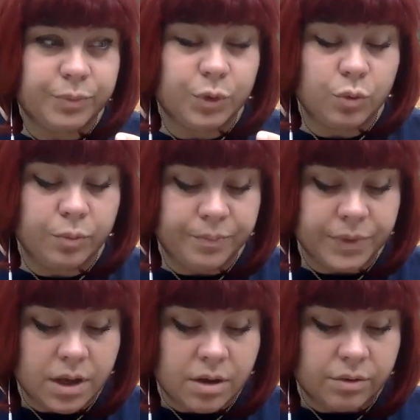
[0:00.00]
to
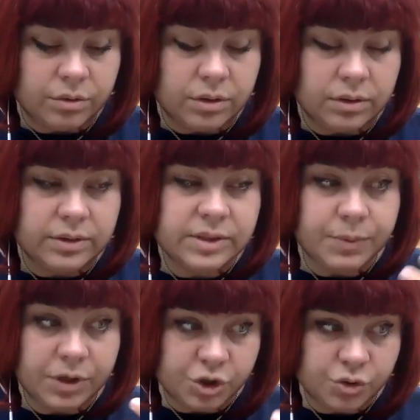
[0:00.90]
the
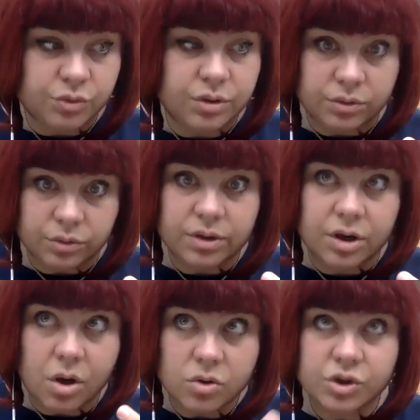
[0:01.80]
spiritual, the
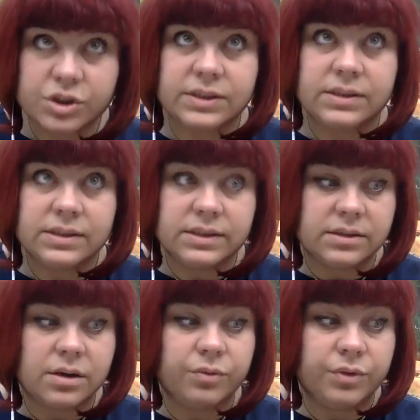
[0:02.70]
consciousness
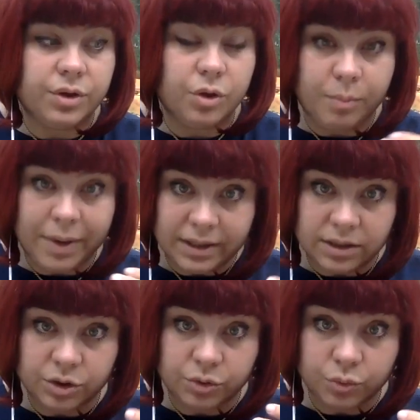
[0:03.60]
of the
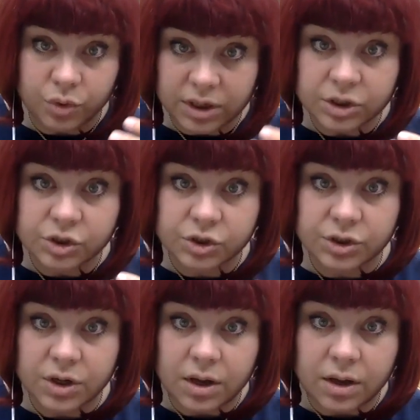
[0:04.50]
humanity to reach
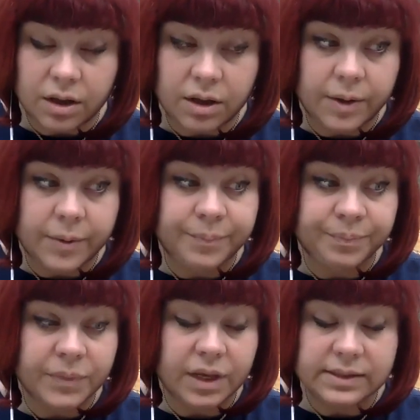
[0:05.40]

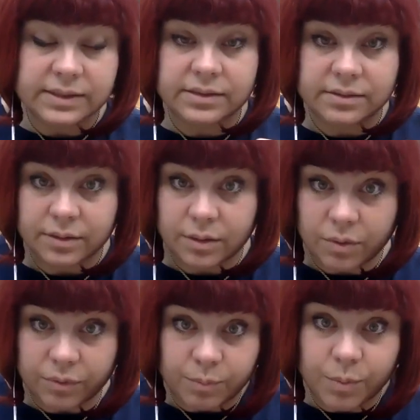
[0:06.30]
its
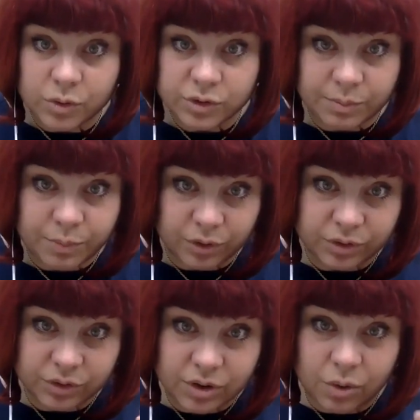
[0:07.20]
most
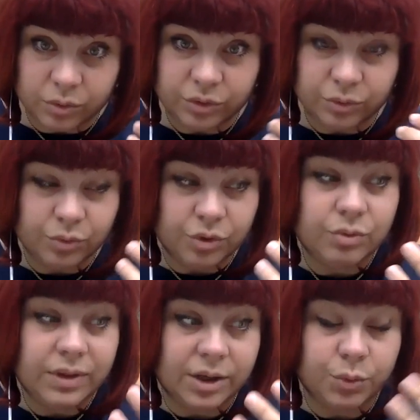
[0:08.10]
important goal, to
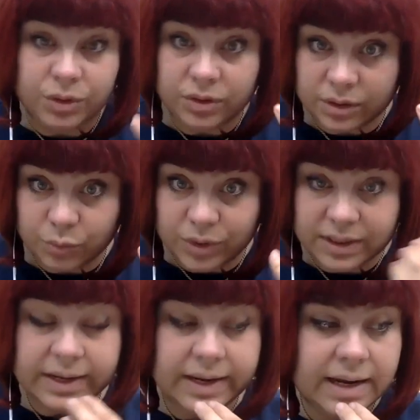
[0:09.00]
unite with the
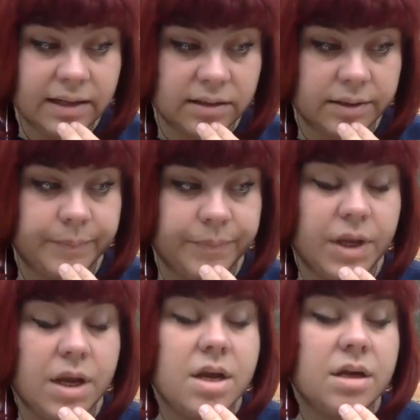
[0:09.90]
Creator.
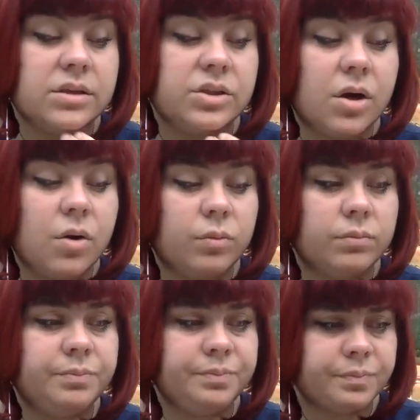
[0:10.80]
So
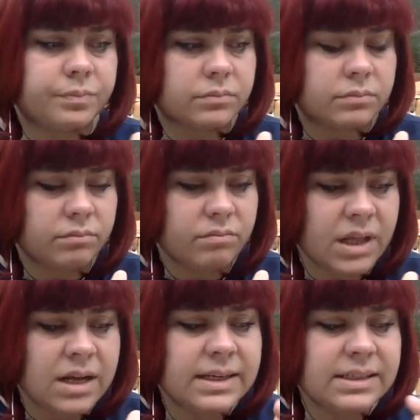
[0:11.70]

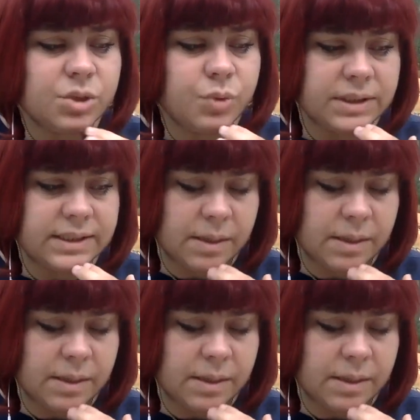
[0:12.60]
this is what is